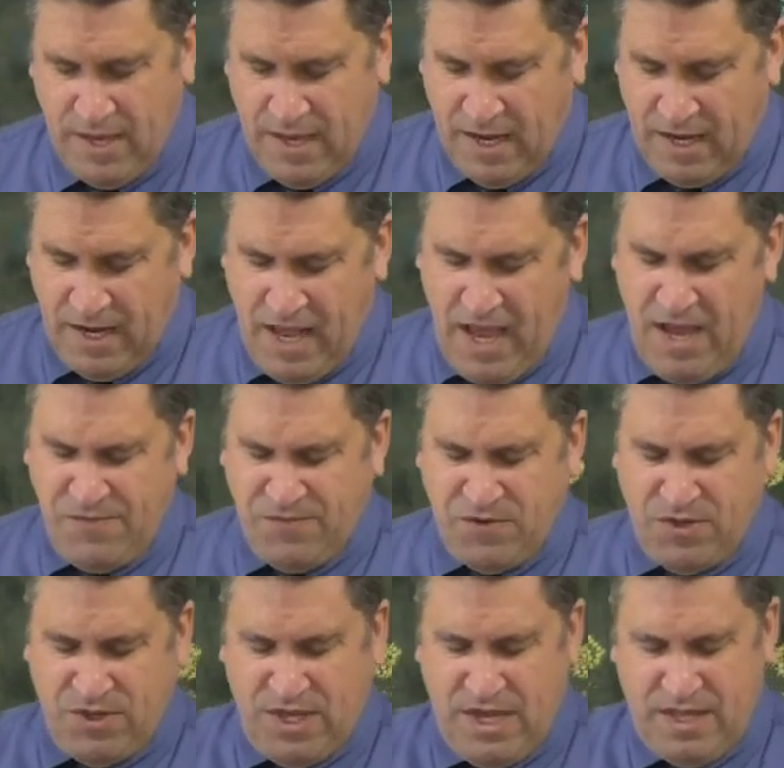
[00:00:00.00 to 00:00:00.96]
And
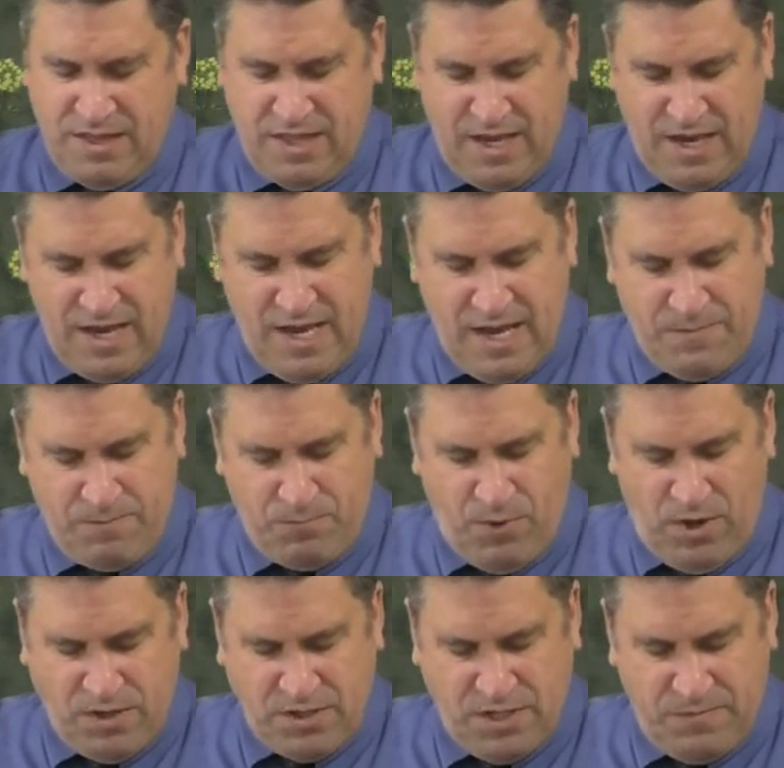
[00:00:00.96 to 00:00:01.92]
after that they had
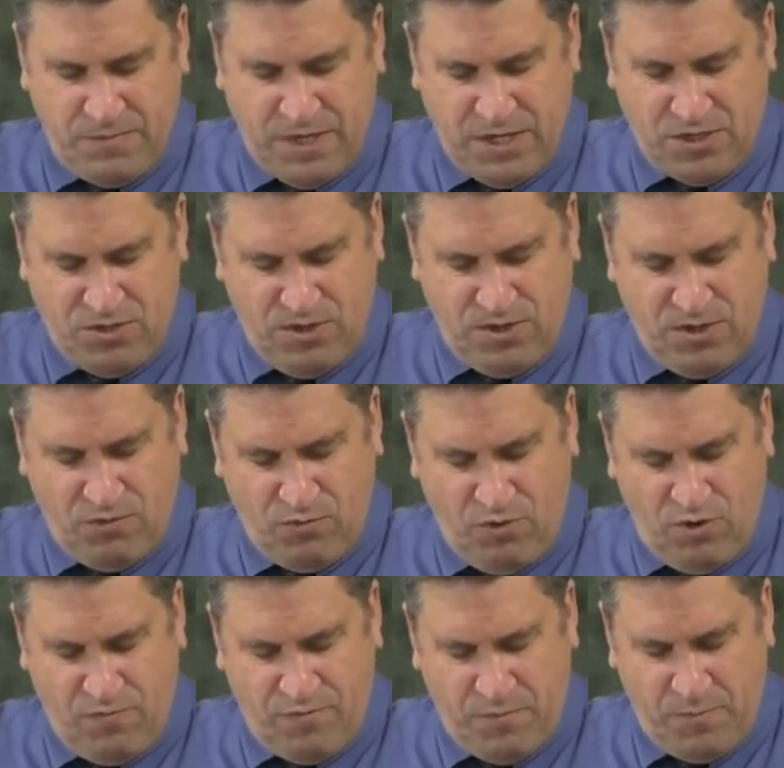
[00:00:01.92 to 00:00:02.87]
mocked him, they took the
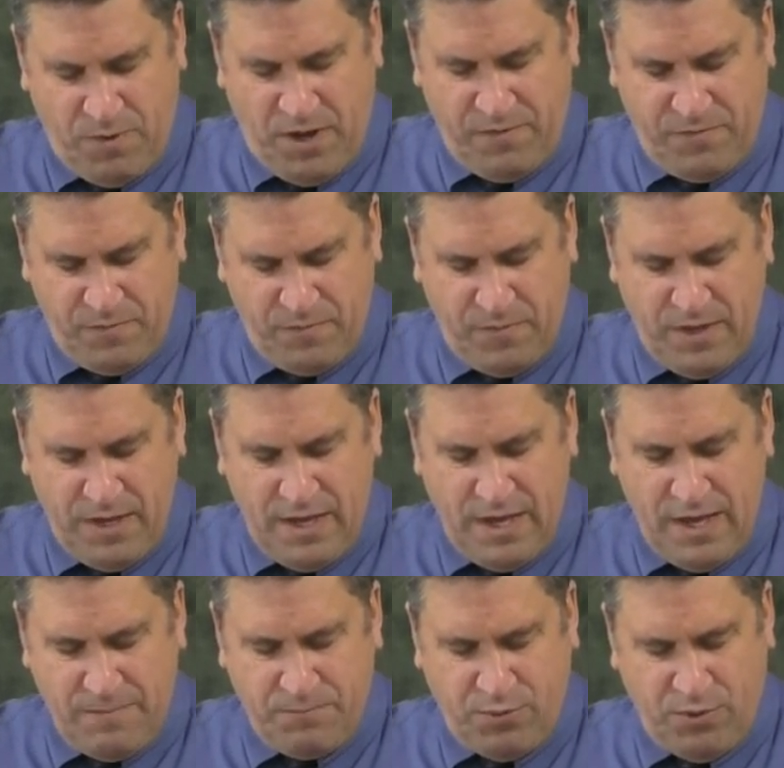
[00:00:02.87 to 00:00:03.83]
robe from off him
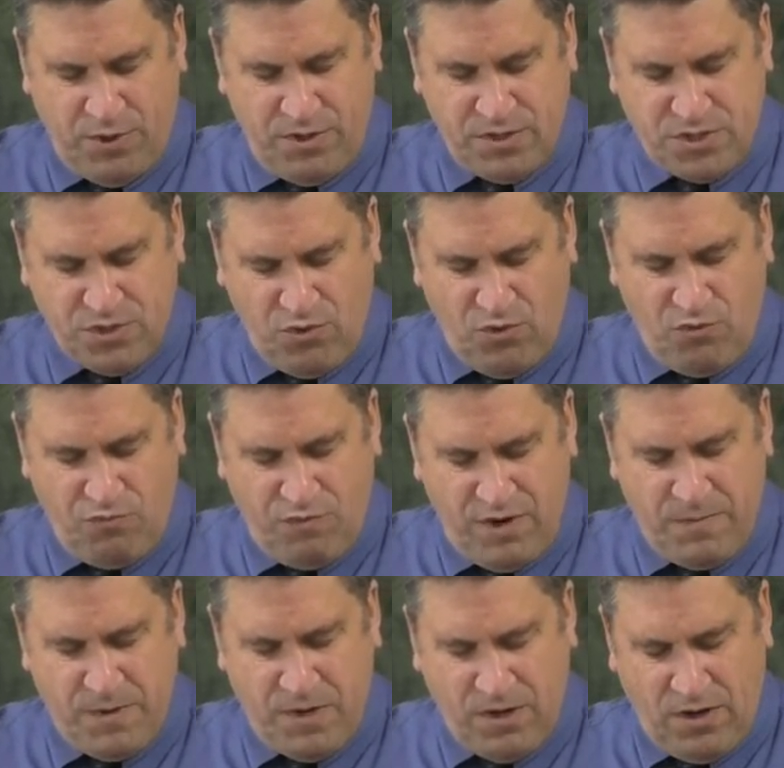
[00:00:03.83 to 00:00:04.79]
and put his own
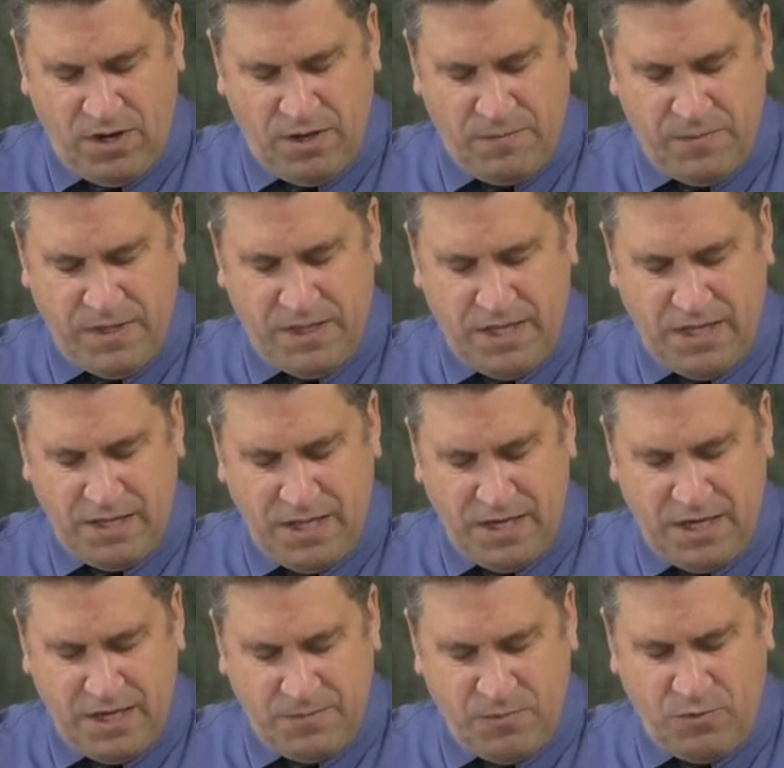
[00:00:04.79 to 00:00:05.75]
raiment on him, and they
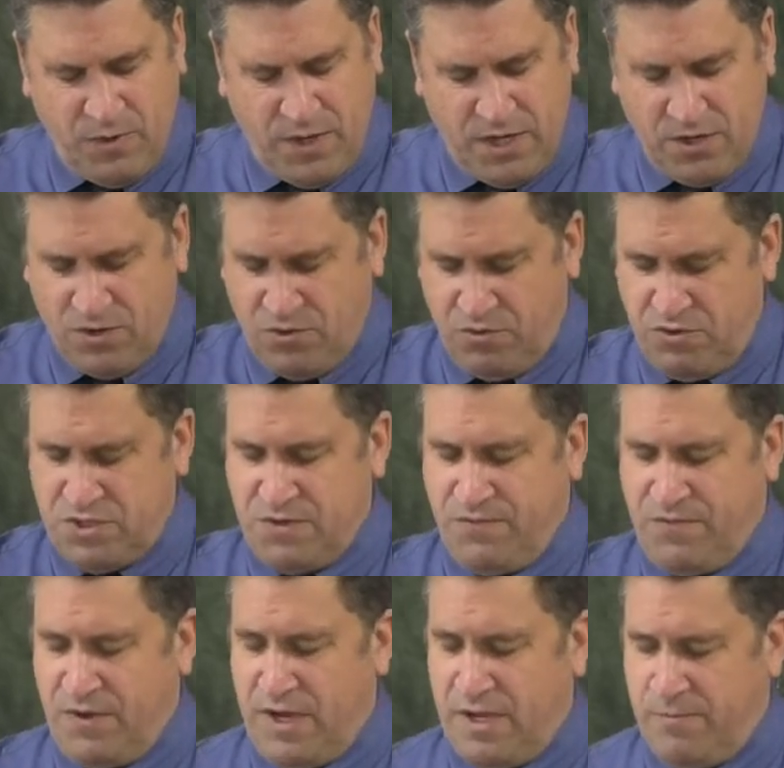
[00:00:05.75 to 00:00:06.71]
led him away to
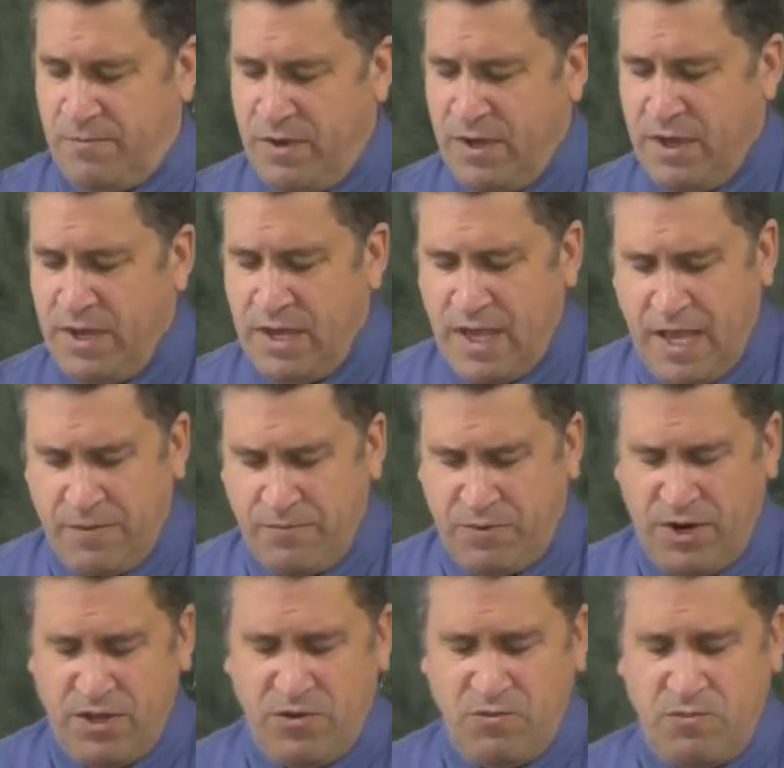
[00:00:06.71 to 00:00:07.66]
crucify him. And
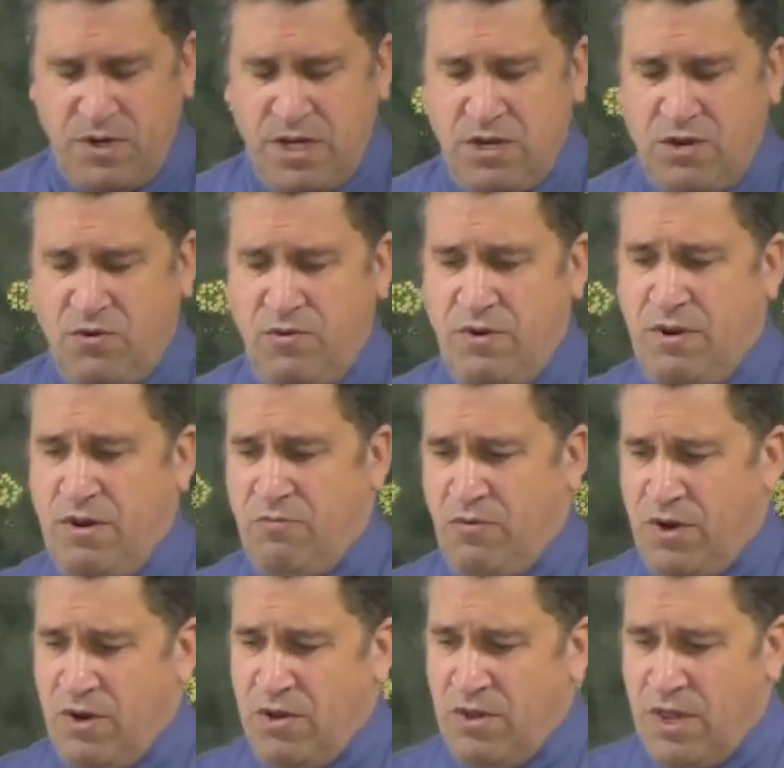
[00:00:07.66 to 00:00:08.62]
brethren, we need to re
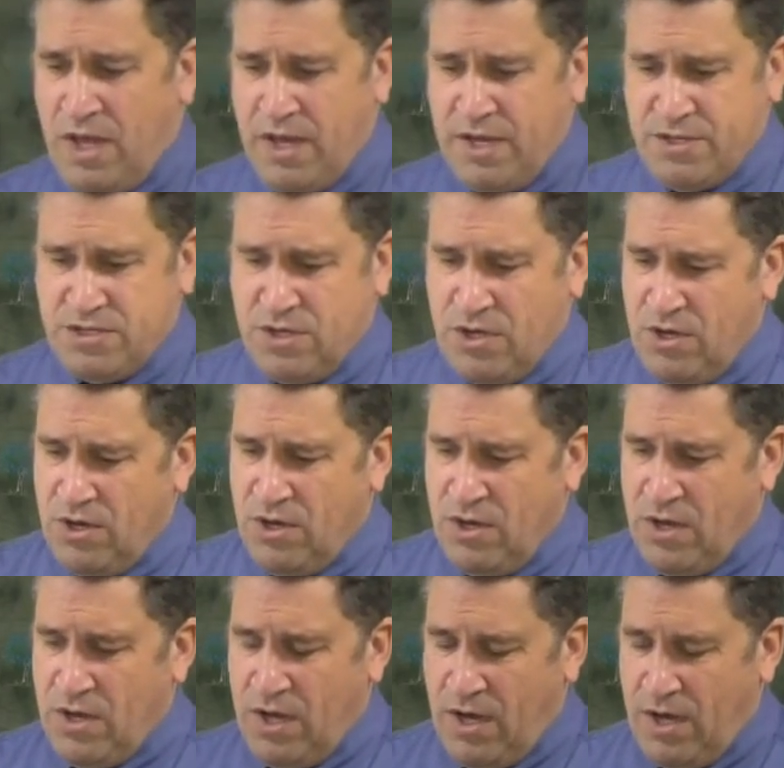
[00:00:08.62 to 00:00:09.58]
realize
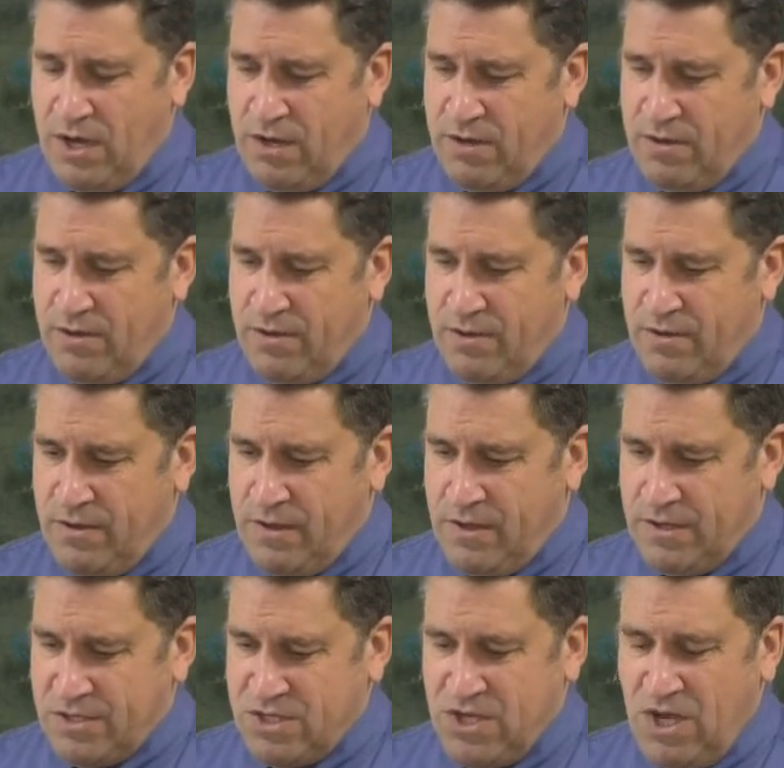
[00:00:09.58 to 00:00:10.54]
uh,
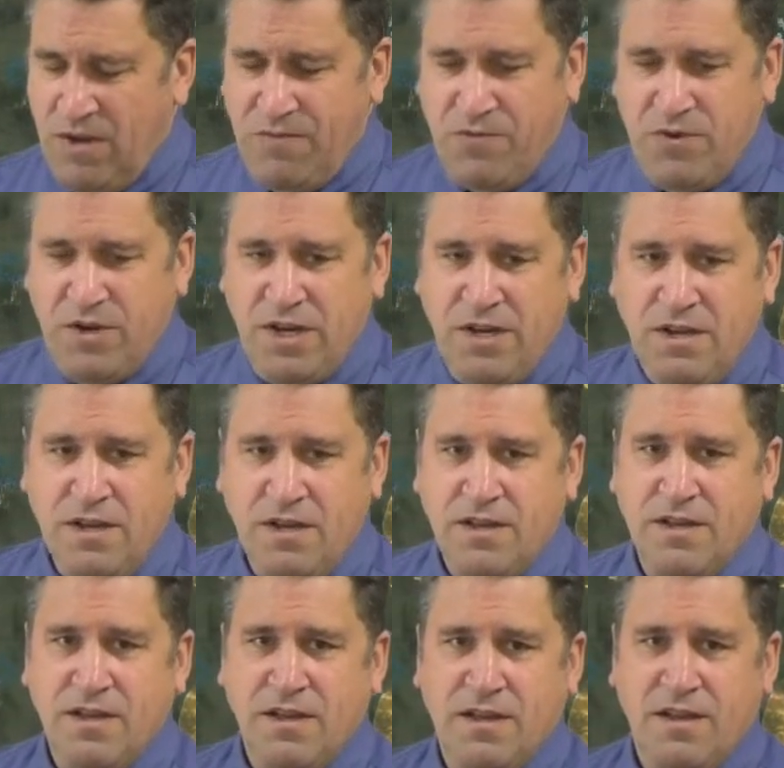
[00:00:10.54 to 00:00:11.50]
suffering
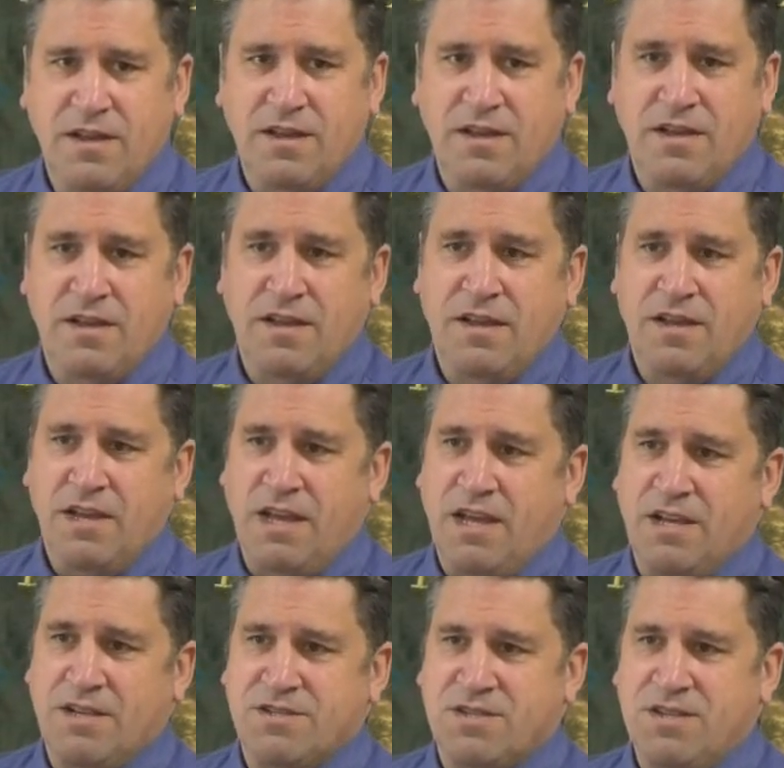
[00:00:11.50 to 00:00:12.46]

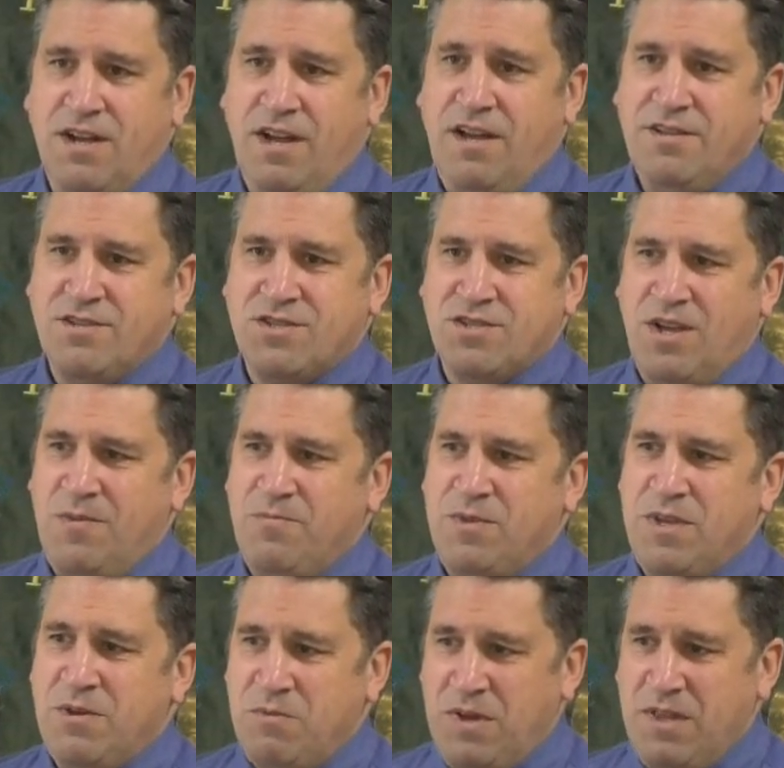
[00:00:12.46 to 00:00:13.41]
is not
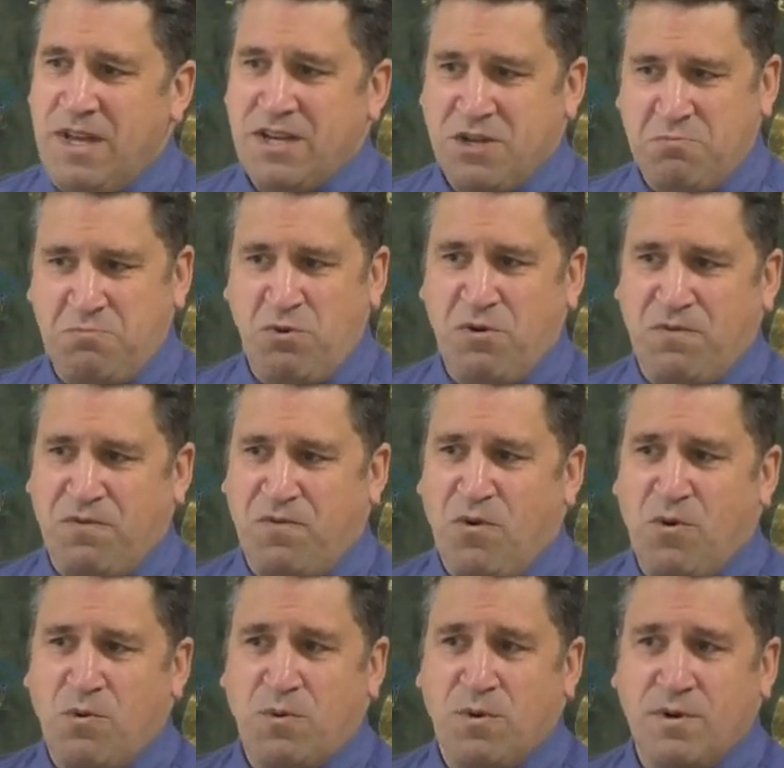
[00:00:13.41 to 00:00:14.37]
something we like to put
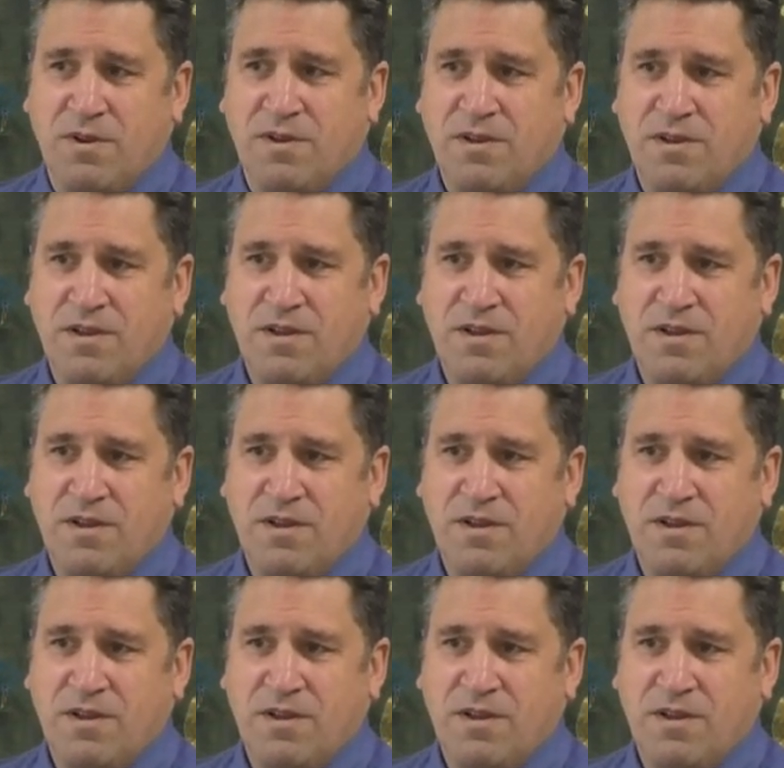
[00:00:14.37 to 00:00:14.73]
forward.